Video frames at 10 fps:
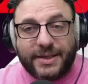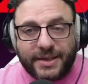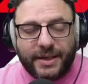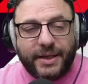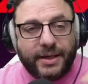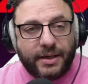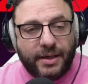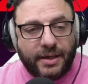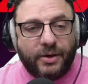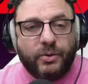in a
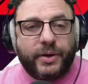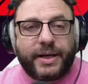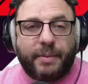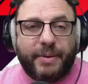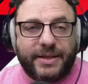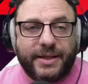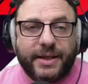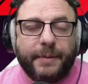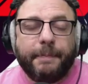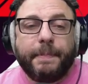lower capacity.
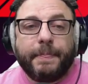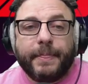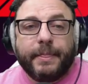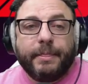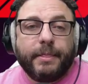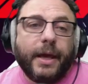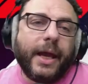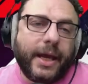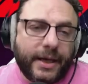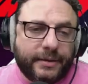
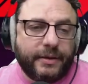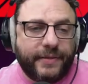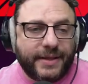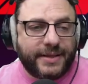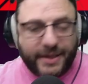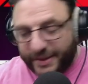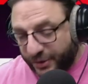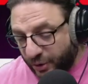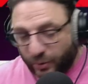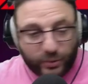And that's it.
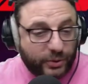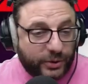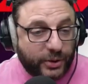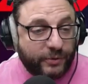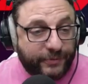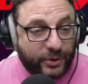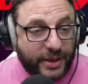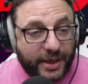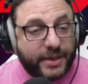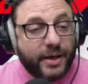So don't
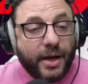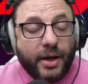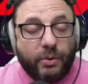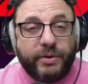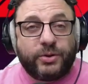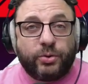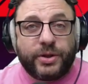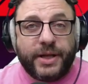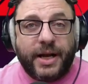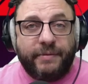forget, we choose a
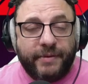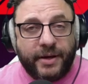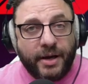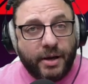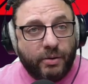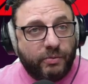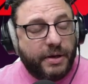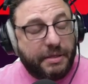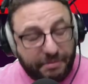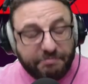driver
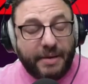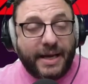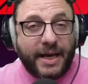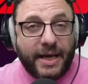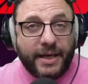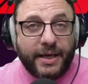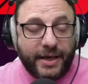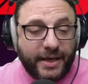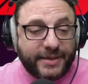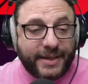with a high
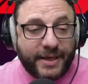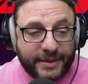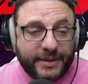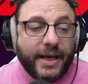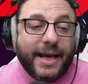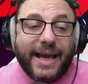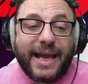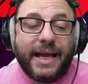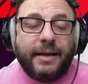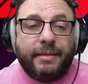race start,
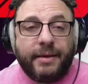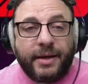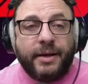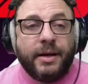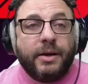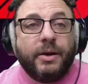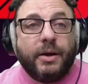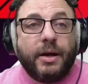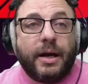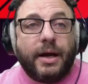and then
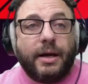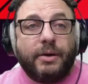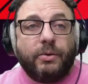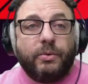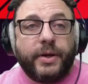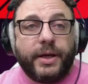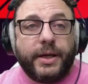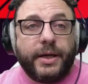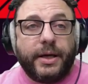we